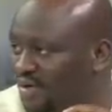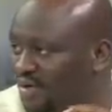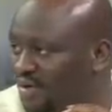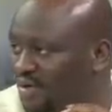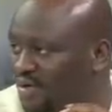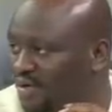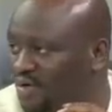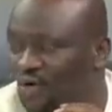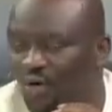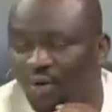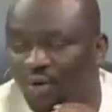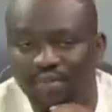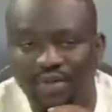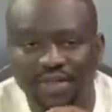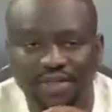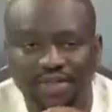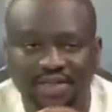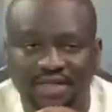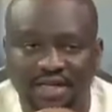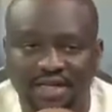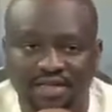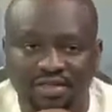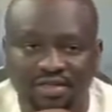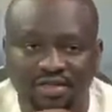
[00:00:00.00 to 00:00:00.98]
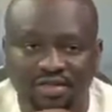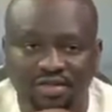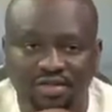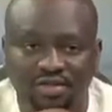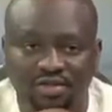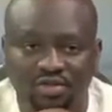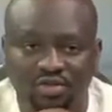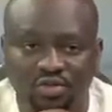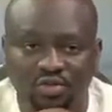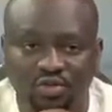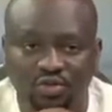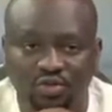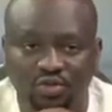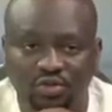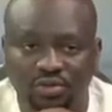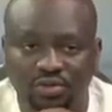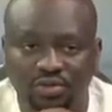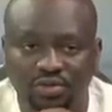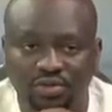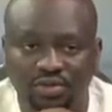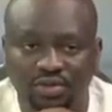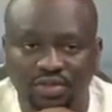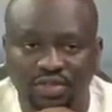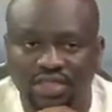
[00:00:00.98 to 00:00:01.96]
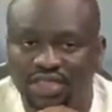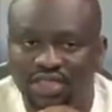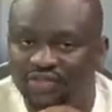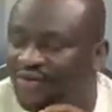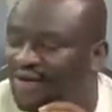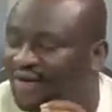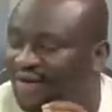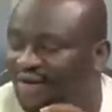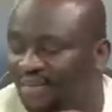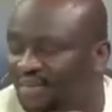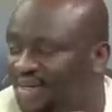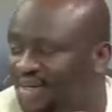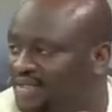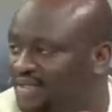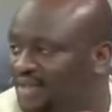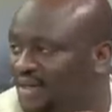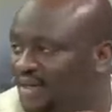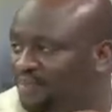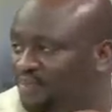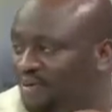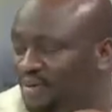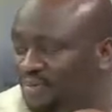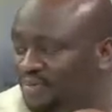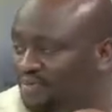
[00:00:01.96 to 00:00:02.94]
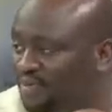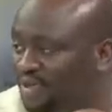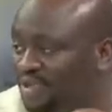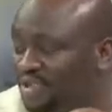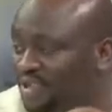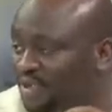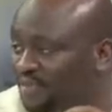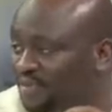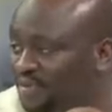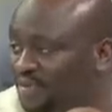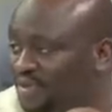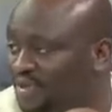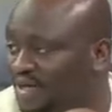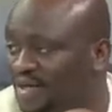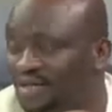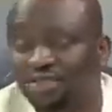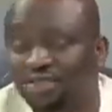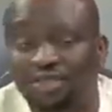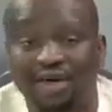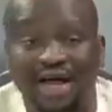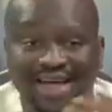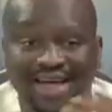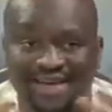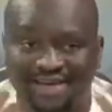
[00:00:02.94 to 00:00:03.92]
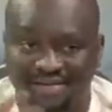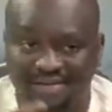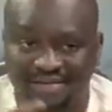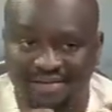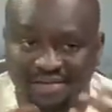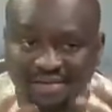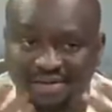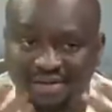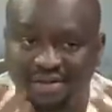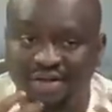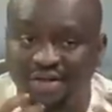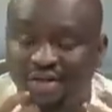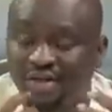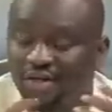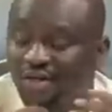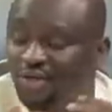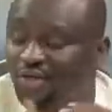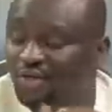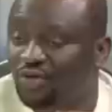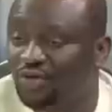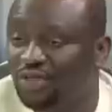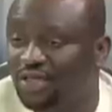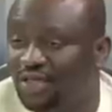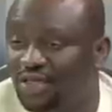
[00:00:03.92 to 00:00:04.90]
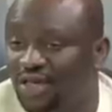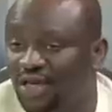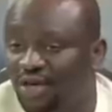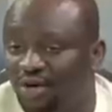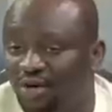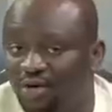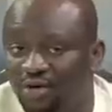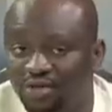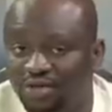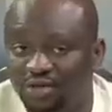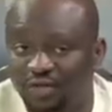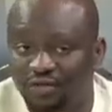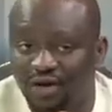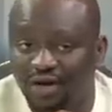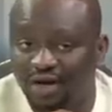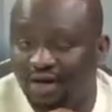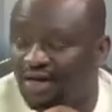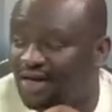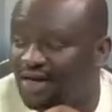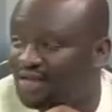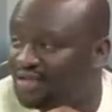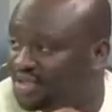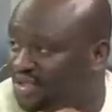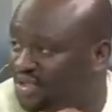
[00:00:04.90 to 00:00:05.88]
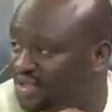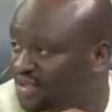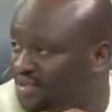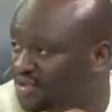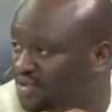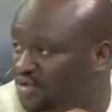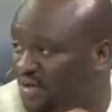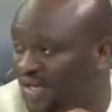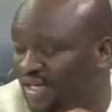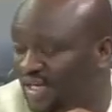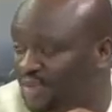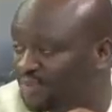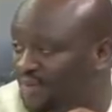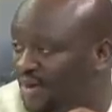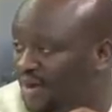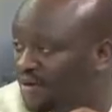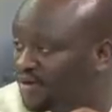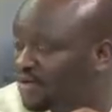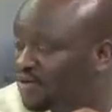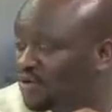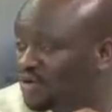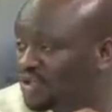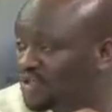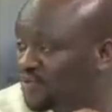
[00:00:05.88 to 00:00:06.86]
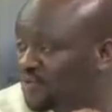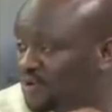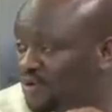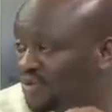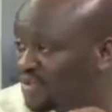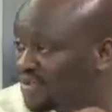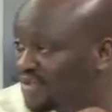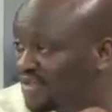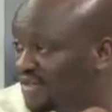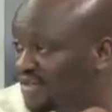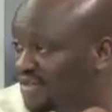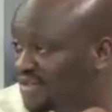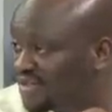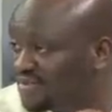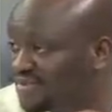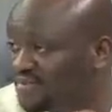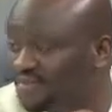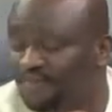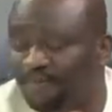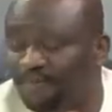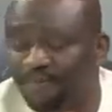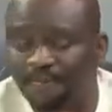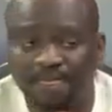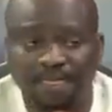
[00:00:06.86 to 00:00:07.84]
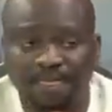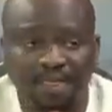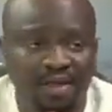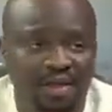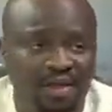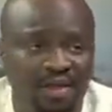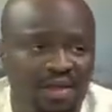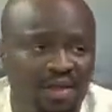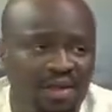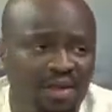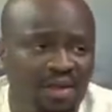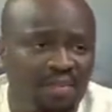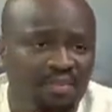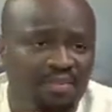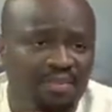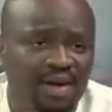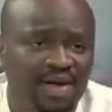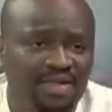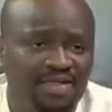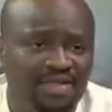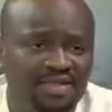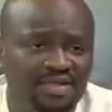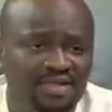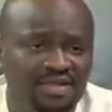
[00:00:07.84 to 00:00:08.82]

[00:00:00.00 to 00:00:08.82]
committed to these fundamental principles and try, using the laws of our country, to expand those frontiers. But